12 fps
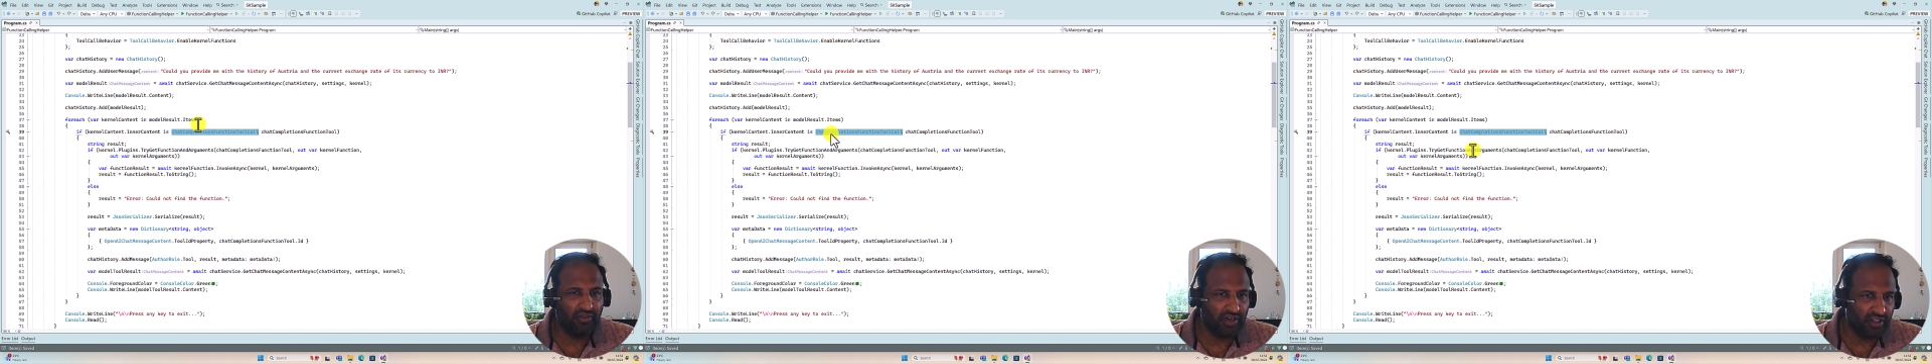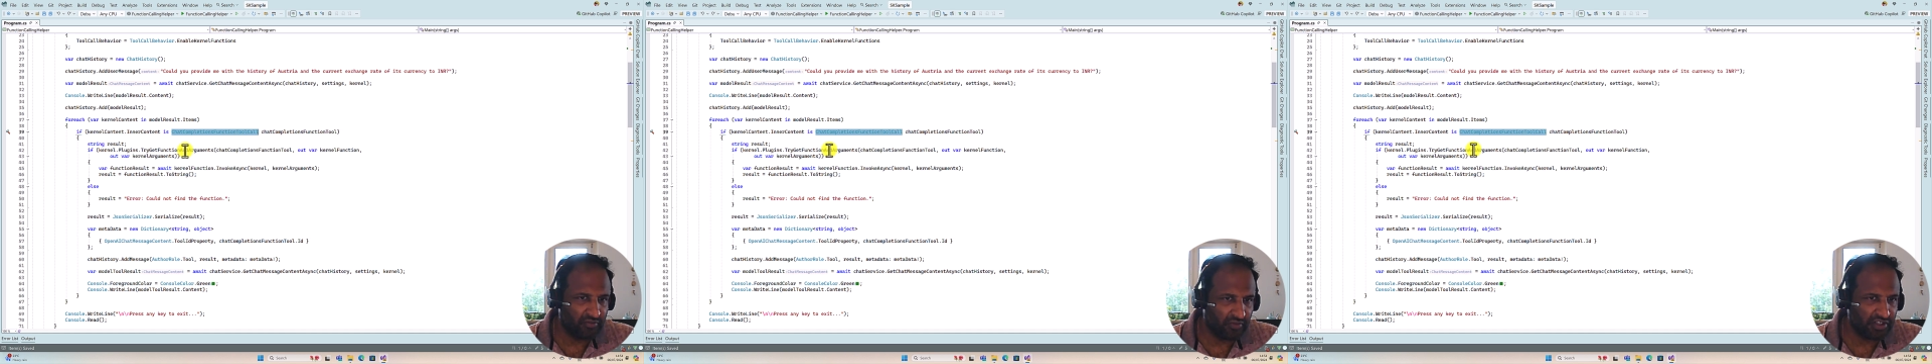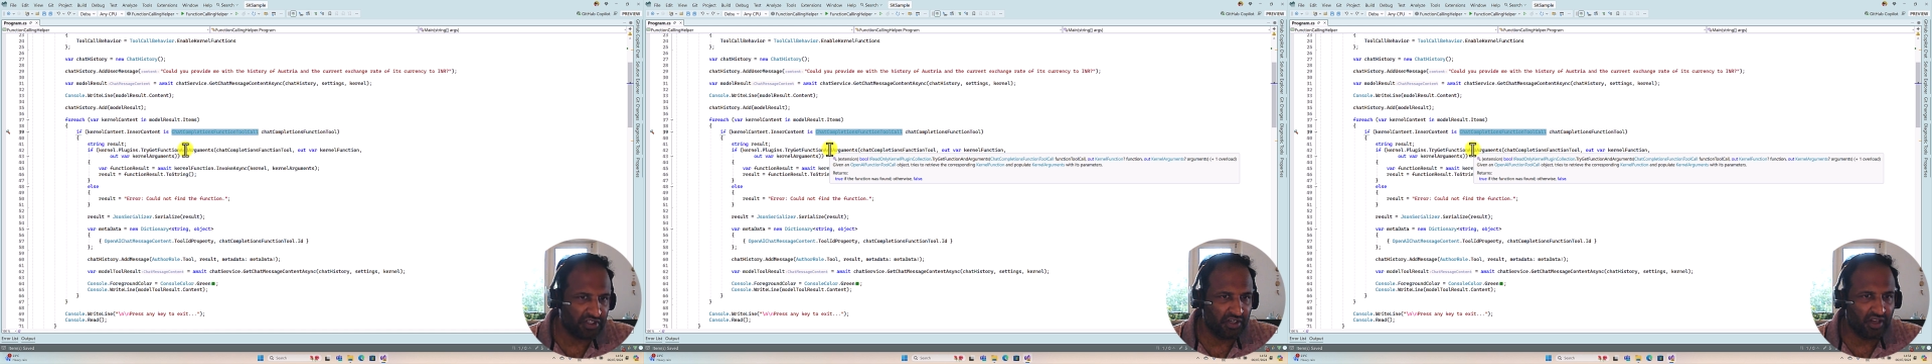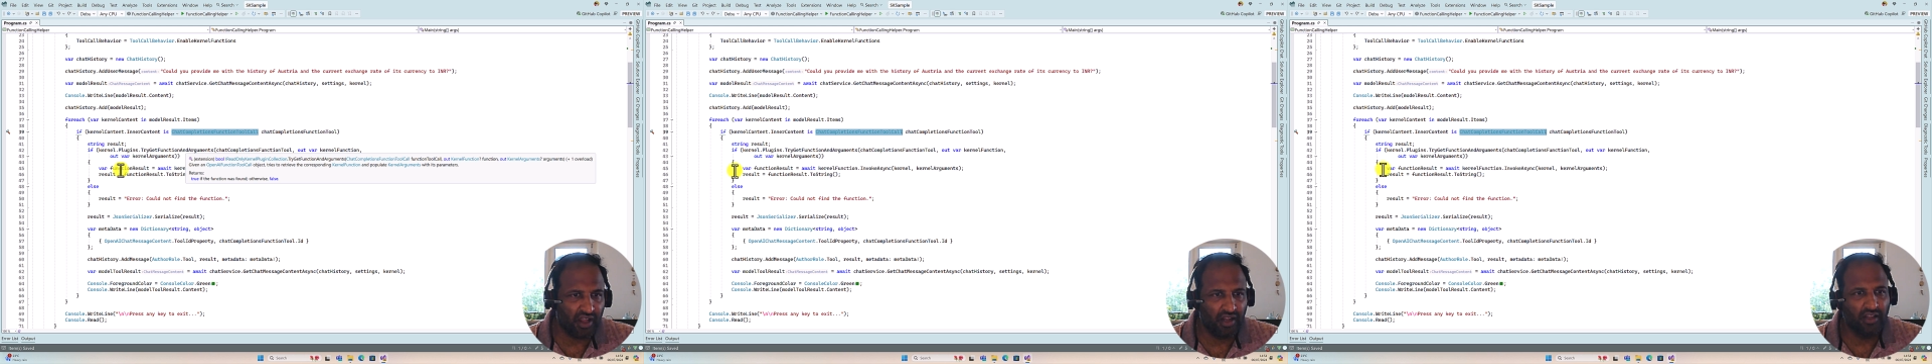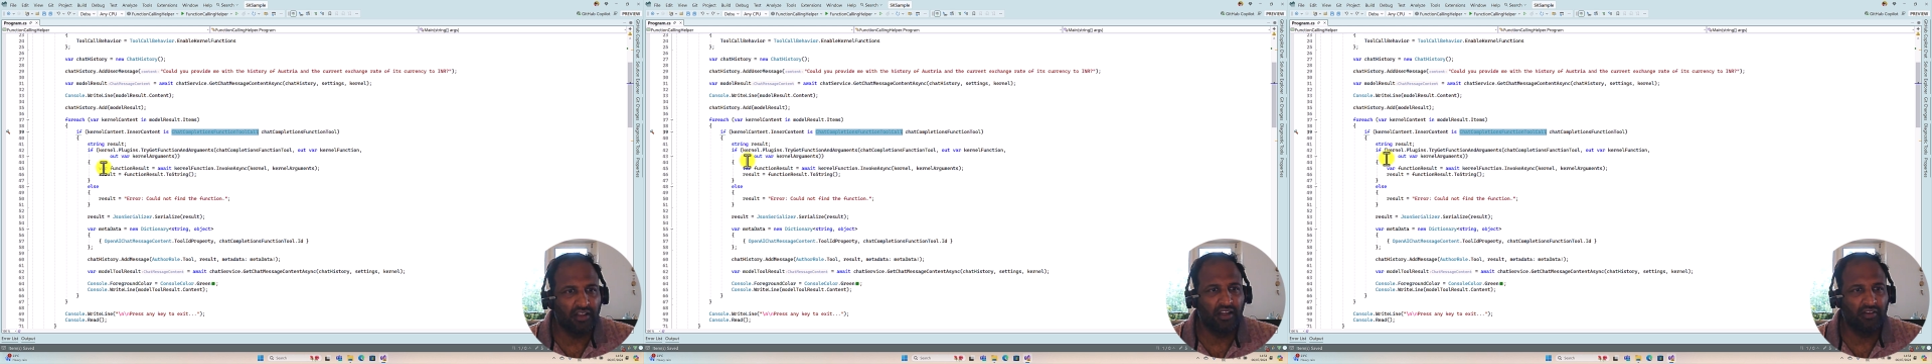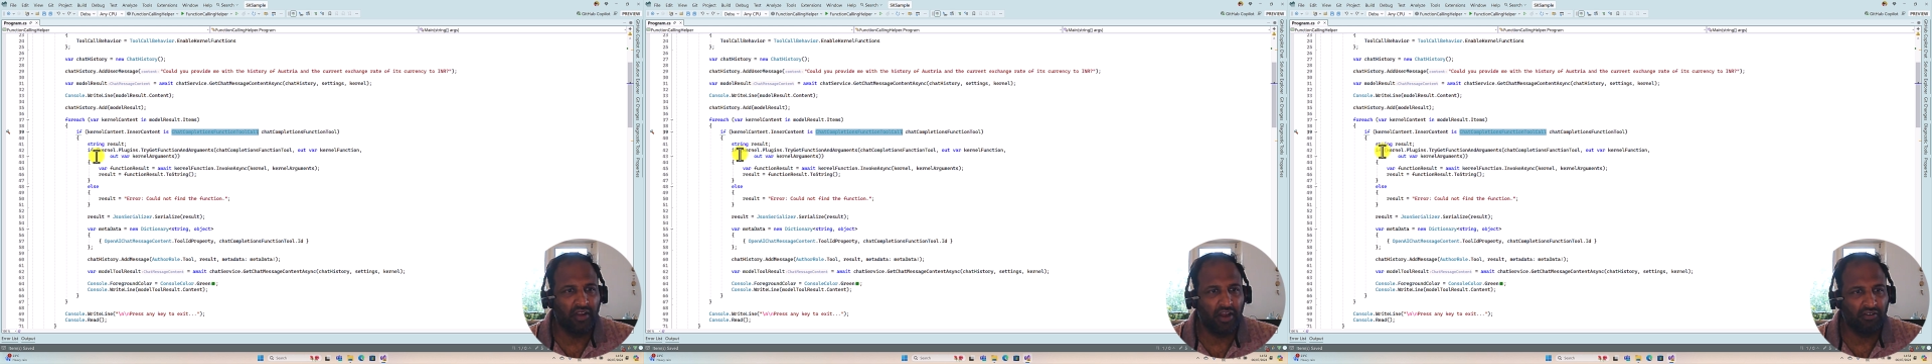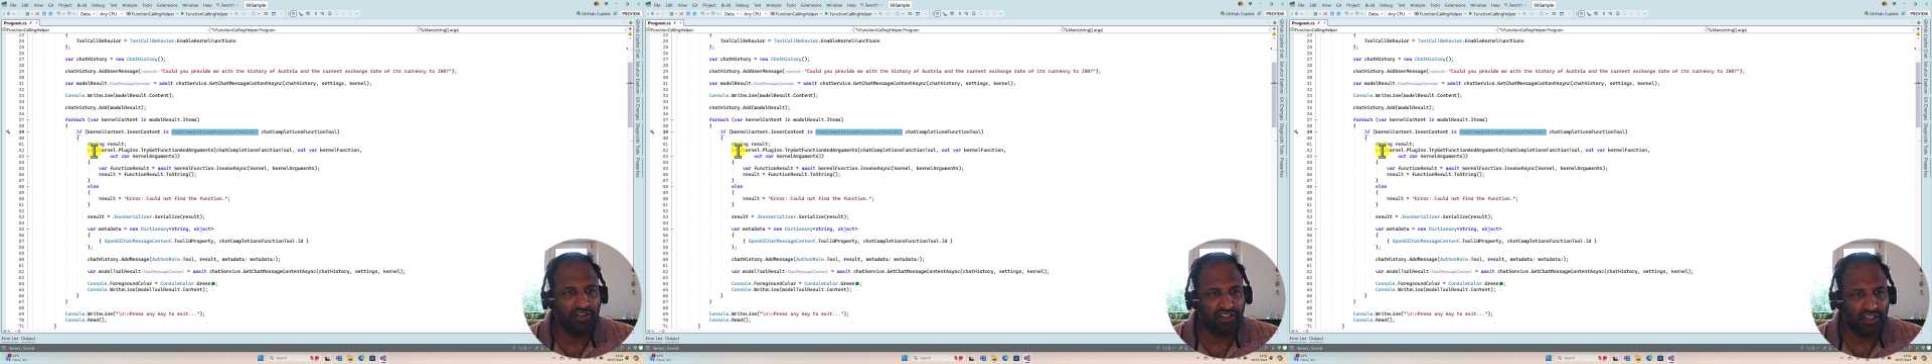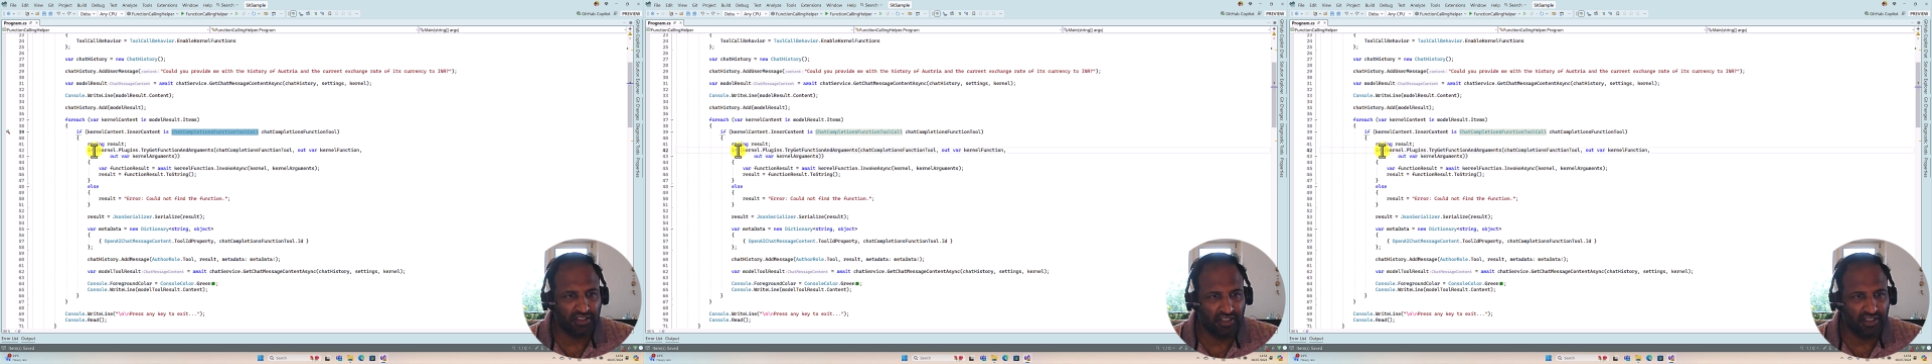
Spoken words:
If it is function call, then we have to check